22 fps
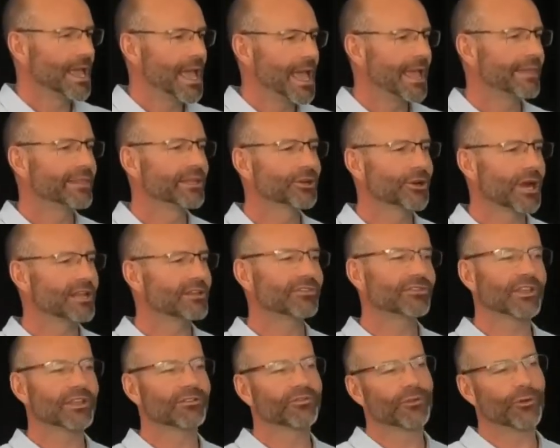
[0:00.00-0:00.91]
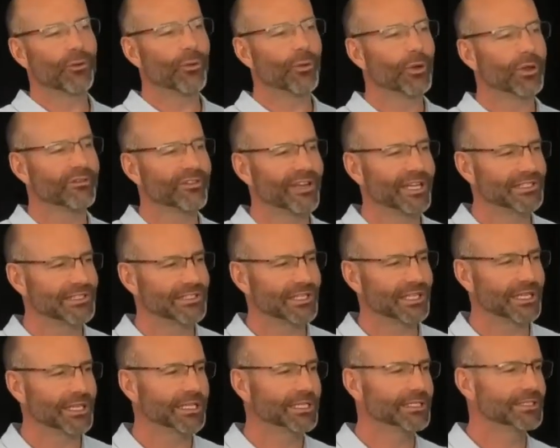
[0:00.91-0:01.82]
And the great thing for all of us
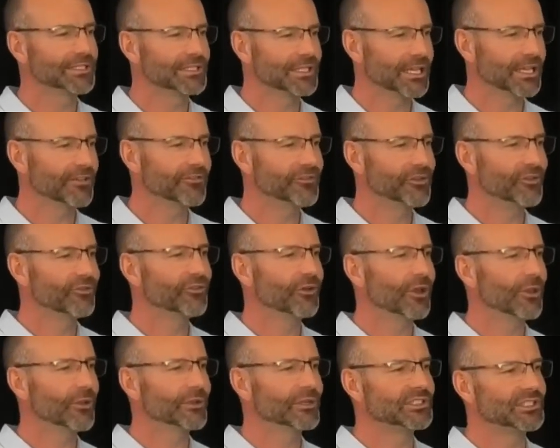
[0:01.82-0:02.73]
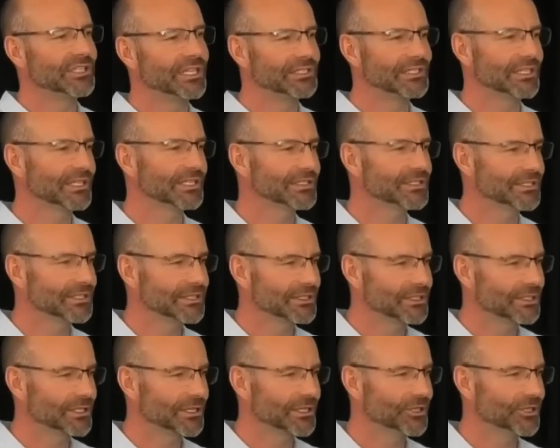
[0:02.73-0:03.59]
is if you're following Jesus,